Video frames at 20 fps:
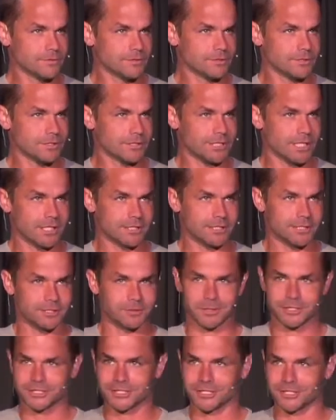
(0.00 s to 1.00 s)
Now, John just
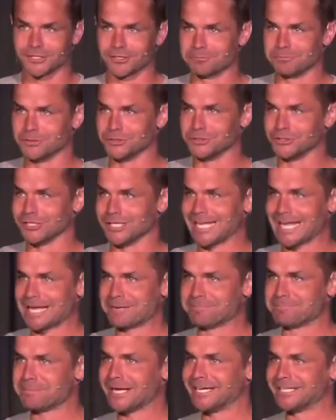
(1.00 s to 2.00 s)
mentioned our building
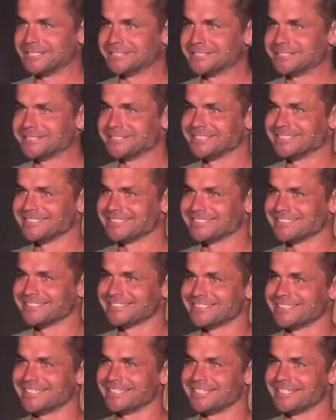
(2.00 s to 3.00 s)
campaign.
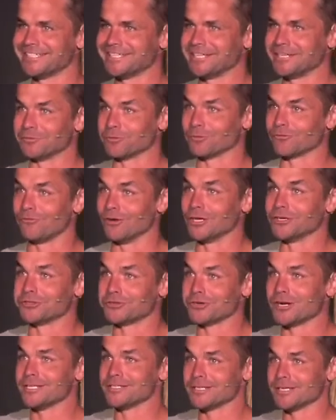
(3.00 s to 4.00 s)
And we're
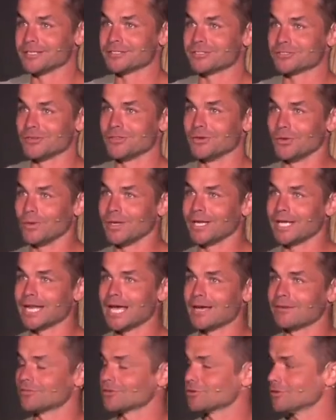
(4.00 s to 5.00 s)
fundraising so that we can
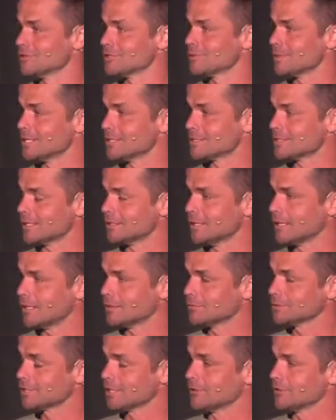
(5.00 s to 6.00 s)
have our own space.
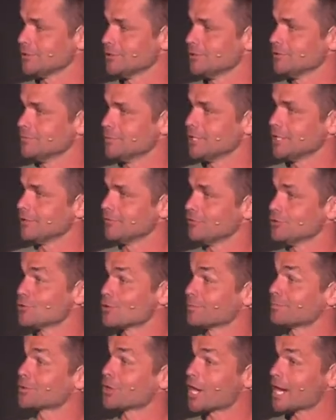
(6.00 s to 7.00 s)
I'll tell you, many of you
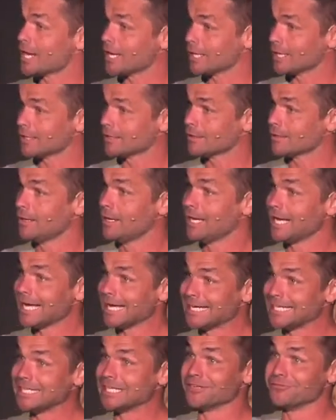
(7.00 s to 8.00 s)
are praying
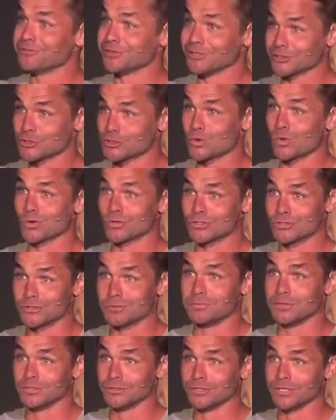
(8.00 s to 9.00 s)
and giving towards the
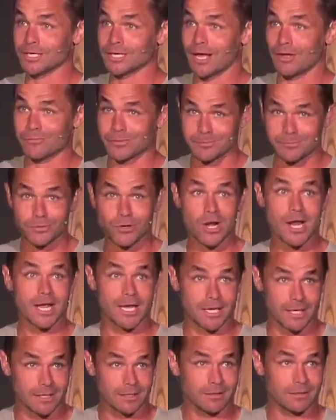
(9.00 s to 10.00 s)
building. I've been
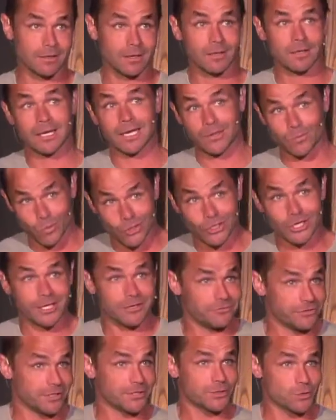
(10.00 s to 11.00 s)
praying and we're
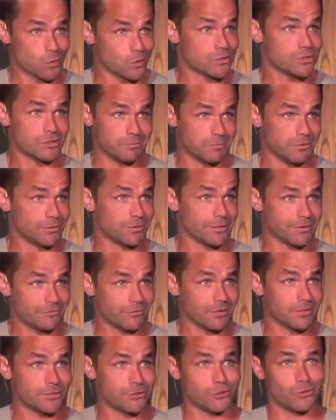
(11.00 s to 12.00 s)
giving towards the building
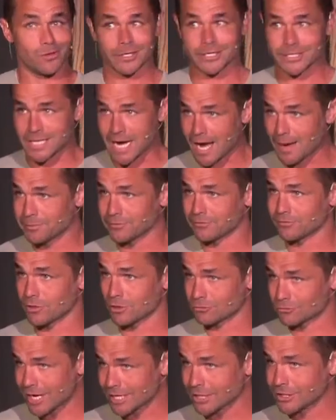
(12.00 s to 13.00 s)
fund too, on top of our
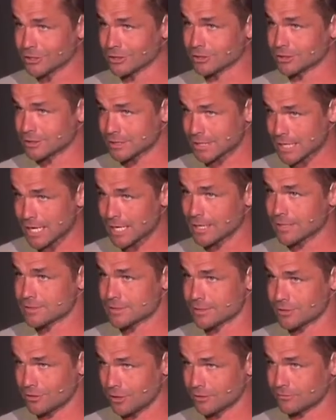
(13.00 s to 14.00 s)
regular tithes
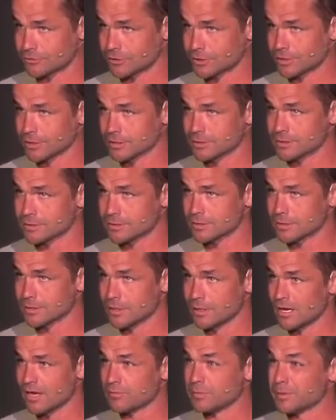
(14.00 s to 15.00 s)
and offerings.
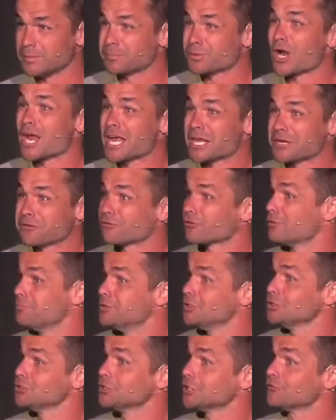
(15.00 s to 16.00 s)
I've been praying for a
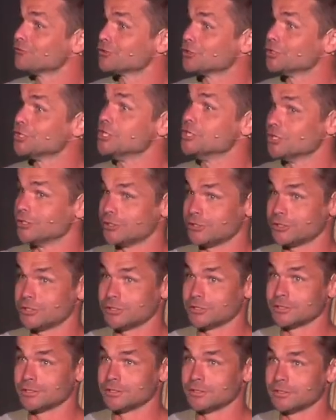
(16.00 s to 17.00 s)
building for
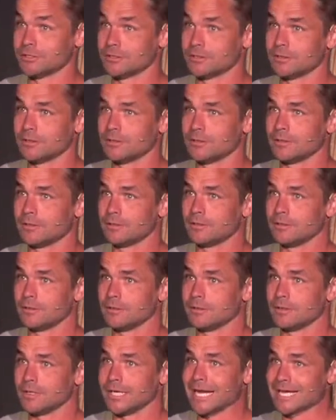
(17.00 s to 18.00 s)
years.
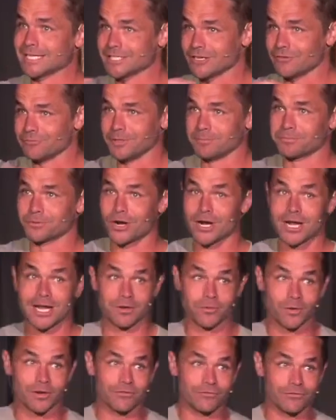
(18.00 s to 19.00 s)
And as I've been
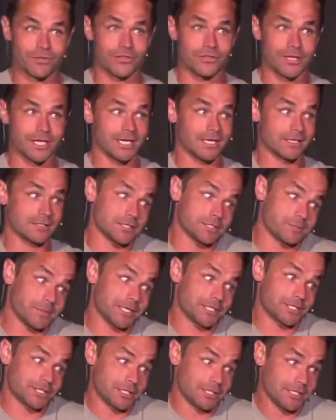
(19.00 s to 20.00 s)
praying, one of the things,
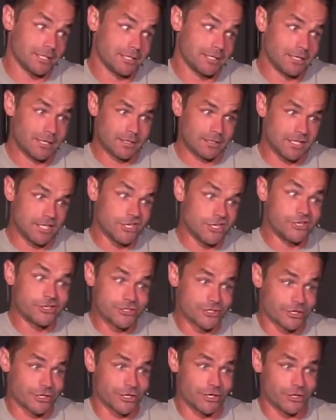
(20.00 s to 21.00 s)
especially
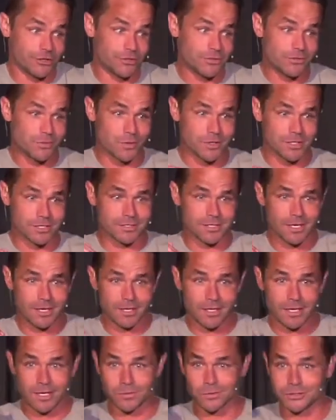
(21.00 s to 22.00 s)
years ago, was,
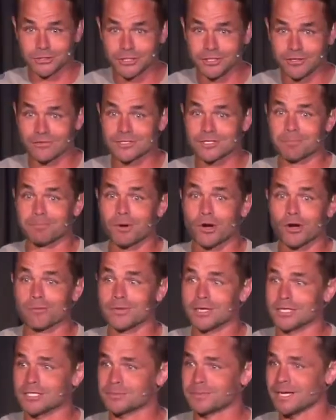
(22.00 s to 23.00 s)
God, would you give us a
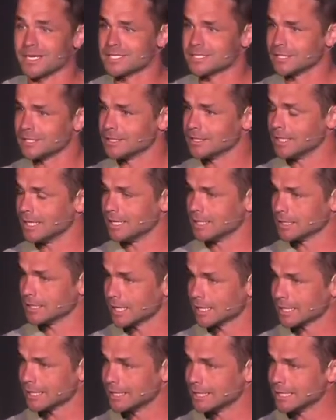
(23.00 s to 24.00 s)
permanent space? And
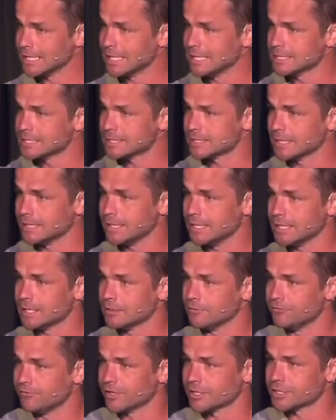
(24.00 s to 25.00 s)
like in an instant, he
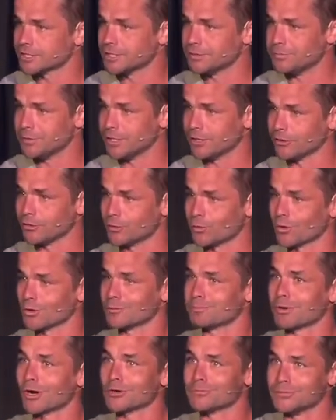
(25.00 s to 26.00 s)
convicted me on the word
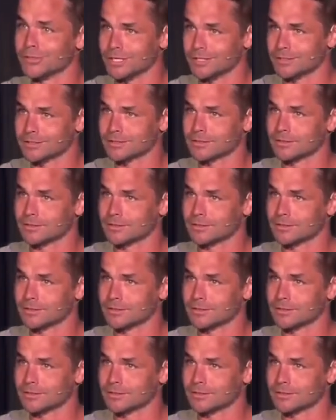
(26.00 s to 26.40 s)
permanent.